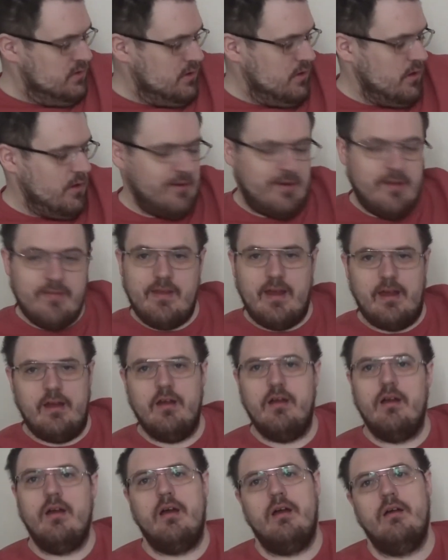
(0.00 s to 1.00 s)
I'll give that
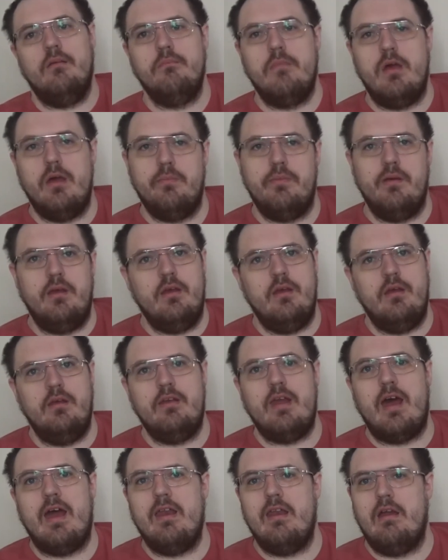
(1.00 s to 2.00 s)
maybe
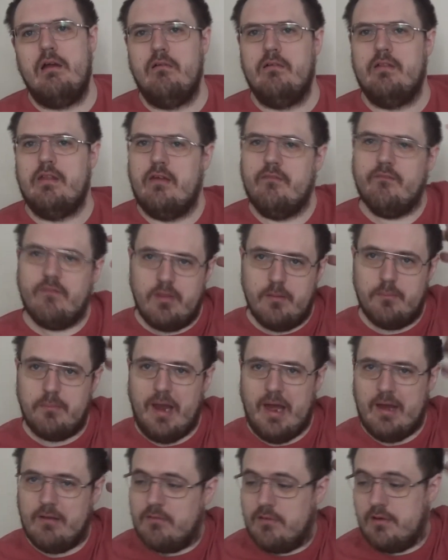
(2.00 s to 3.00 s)
9 out of 10 for the
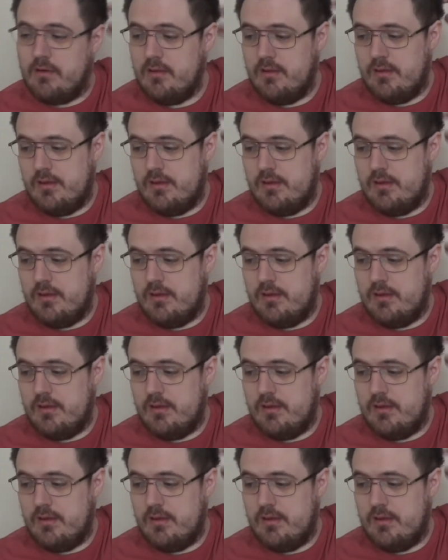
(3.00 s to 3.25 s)
black one.